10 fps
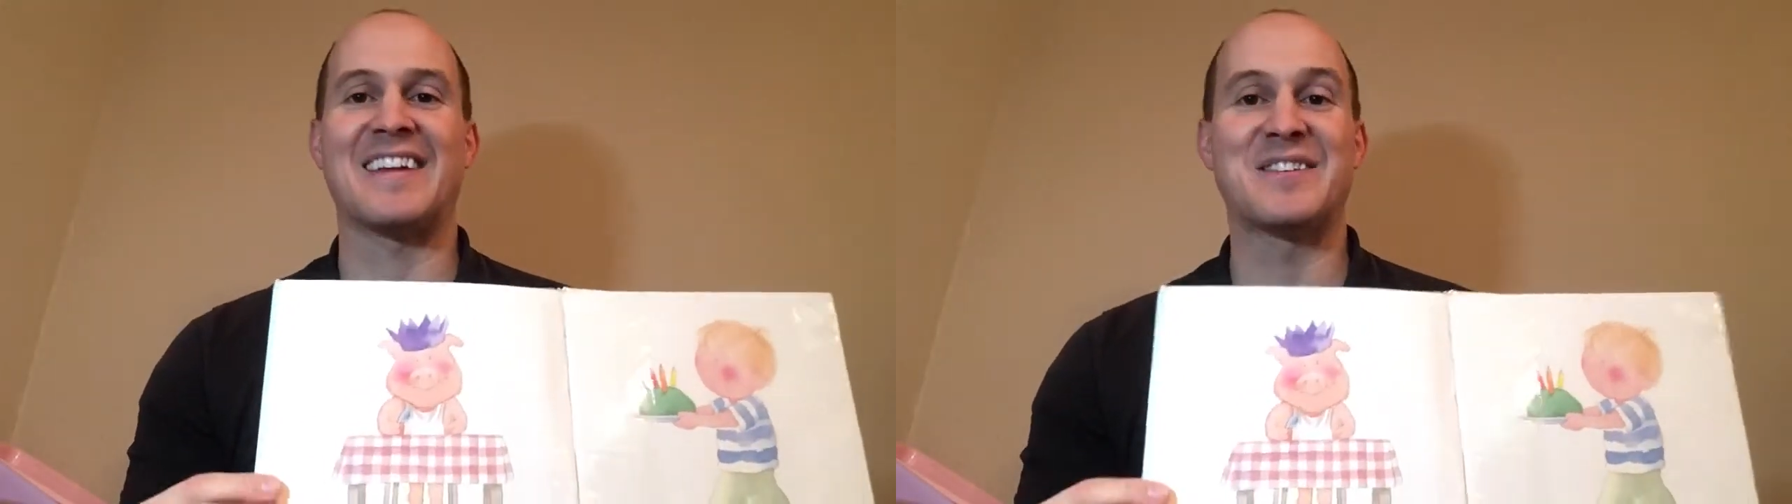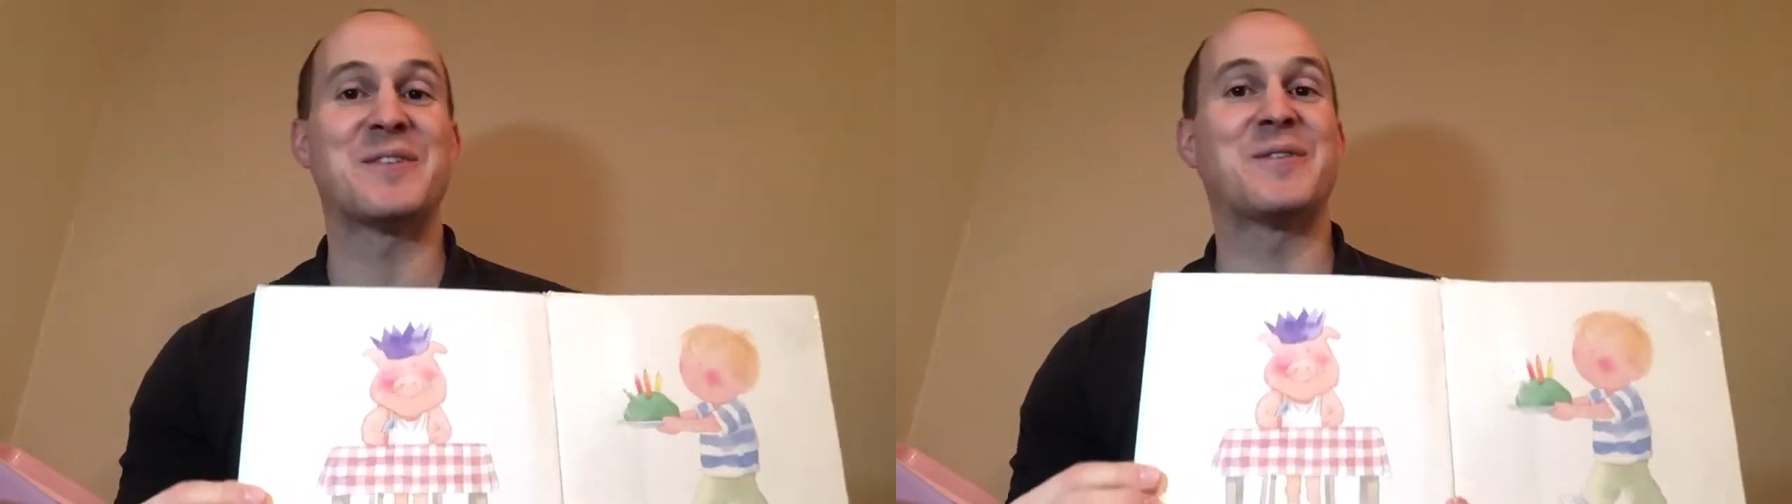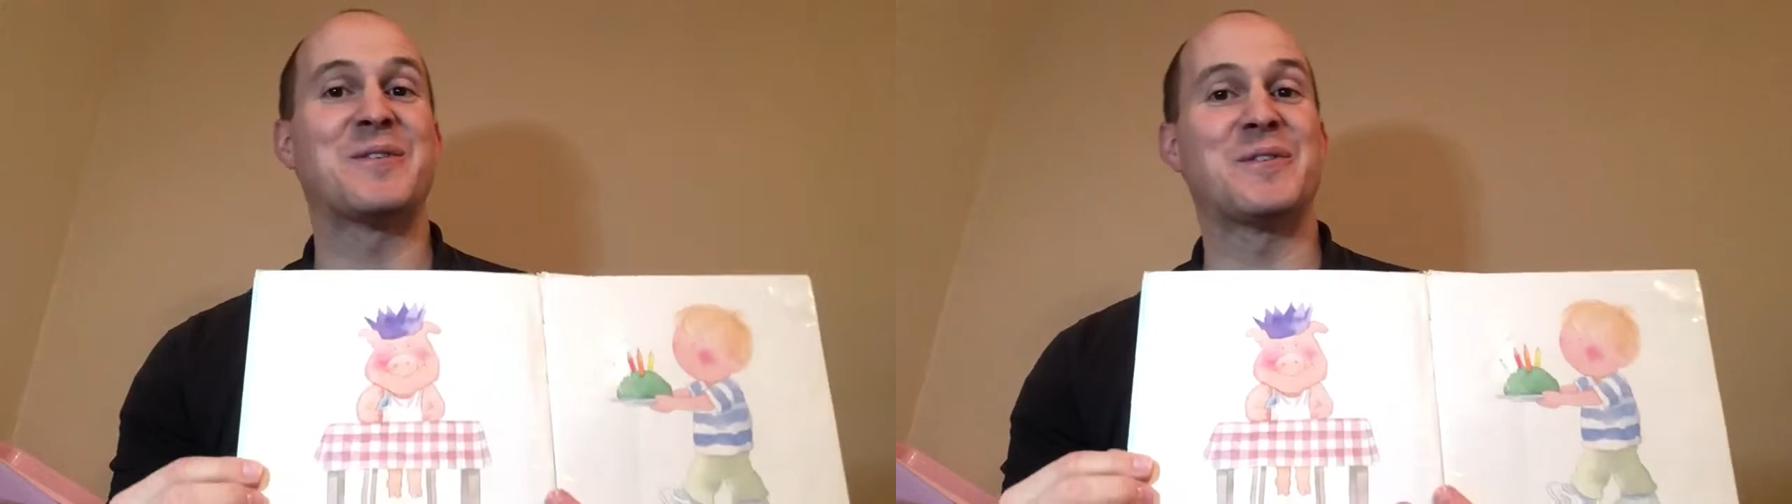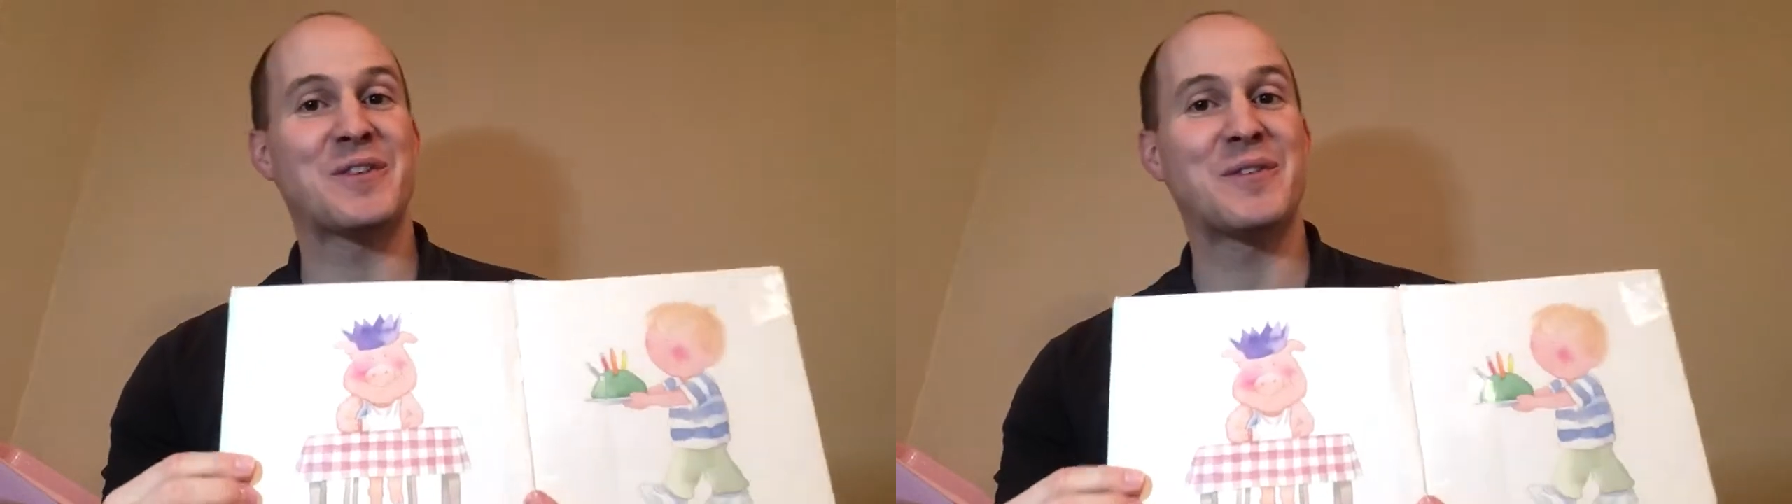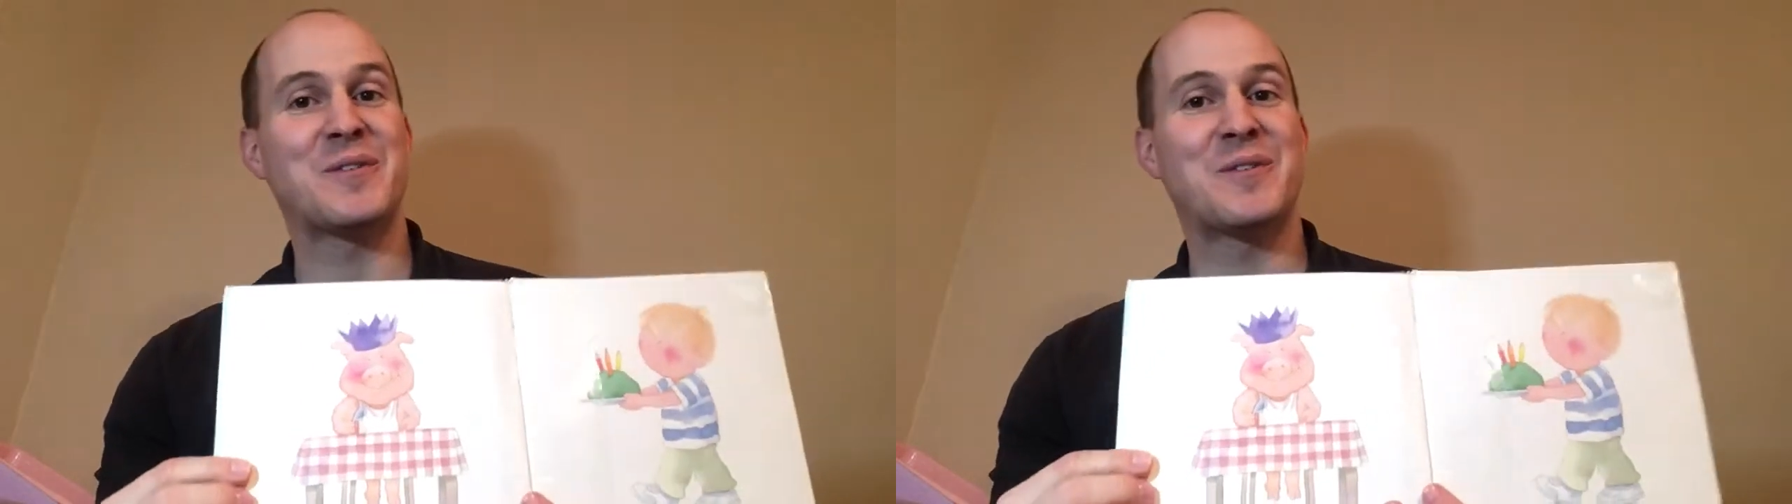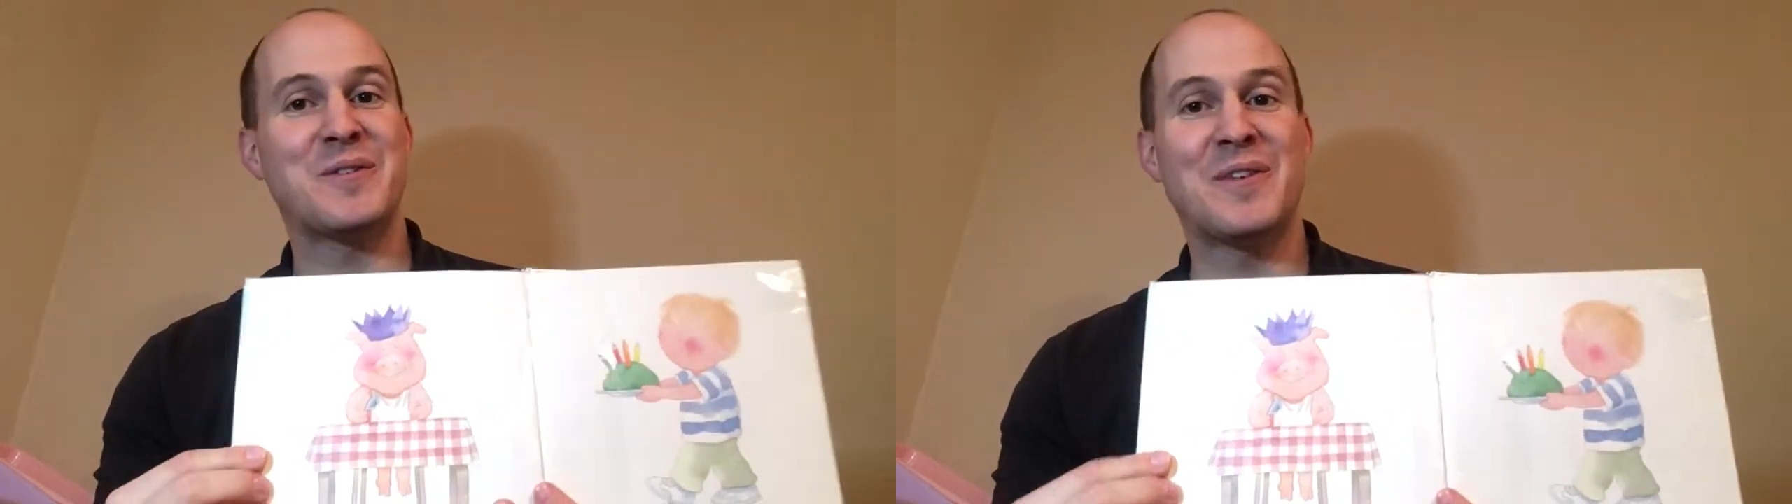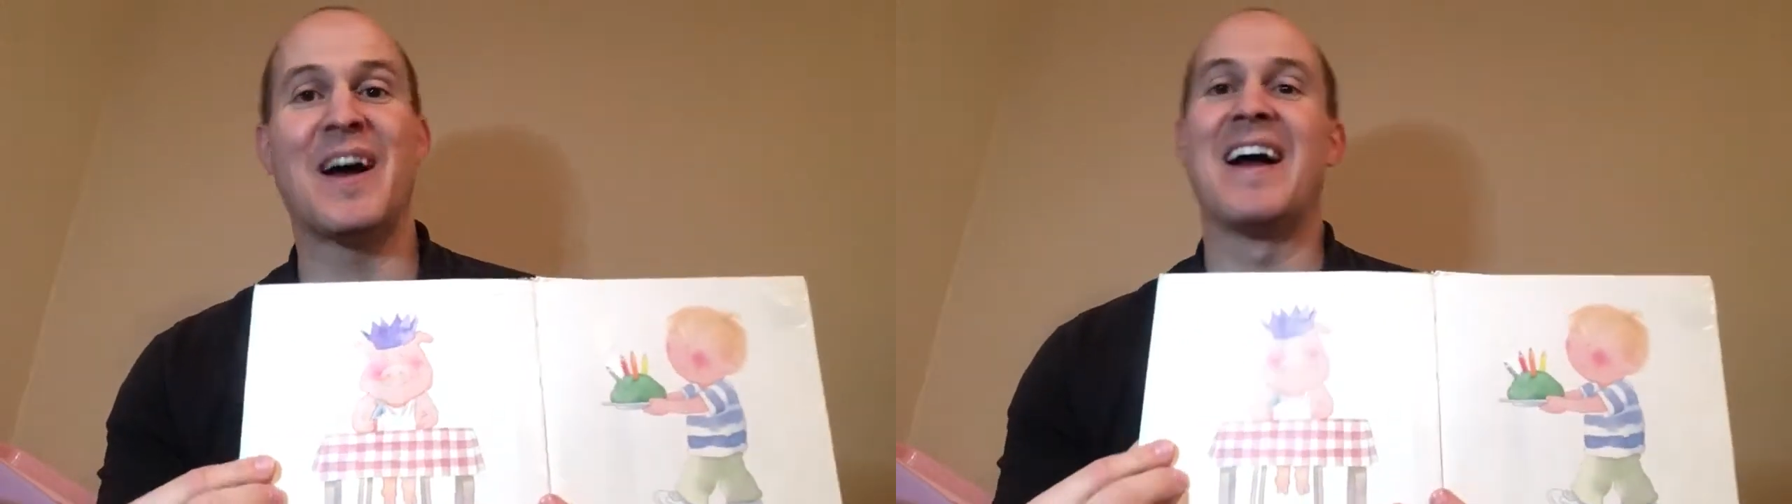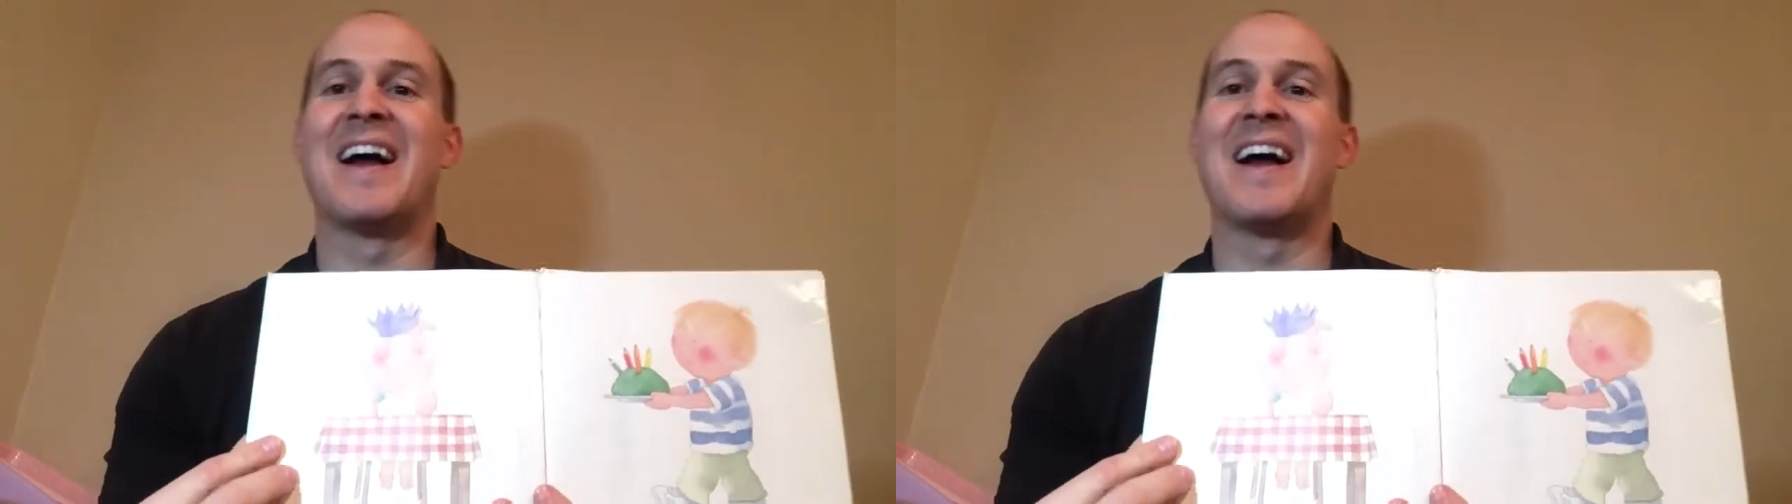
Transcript: to you.